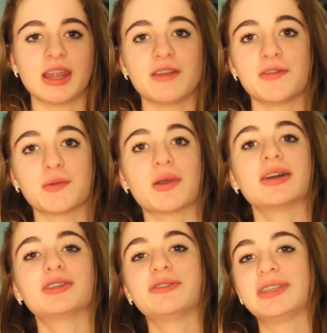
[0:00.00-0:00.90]
And if you
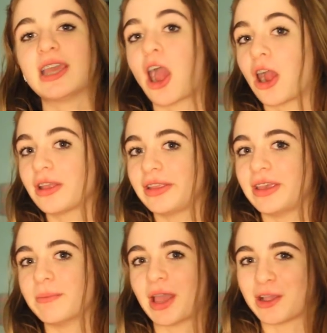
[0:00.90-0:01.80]
want to see
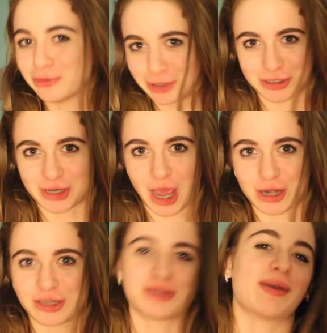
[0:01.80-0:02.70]
Harley, my coach's
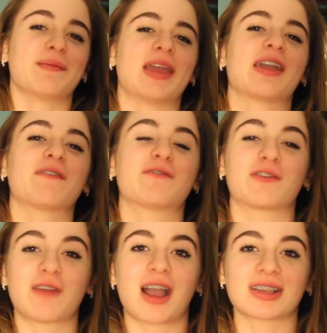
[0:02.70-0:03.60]
daughter, do my makeup
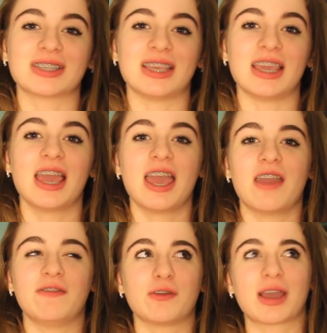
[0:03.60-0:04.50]
for Roxy,
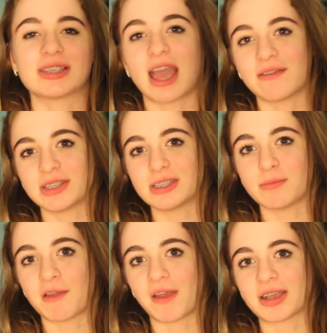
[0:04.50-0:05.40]
if you guys haven't seen
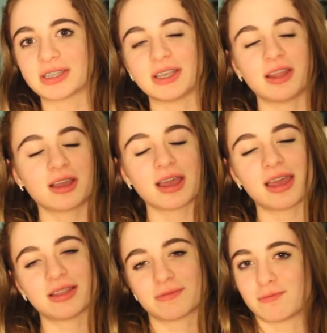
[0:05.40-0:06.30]
my Roxy look, it's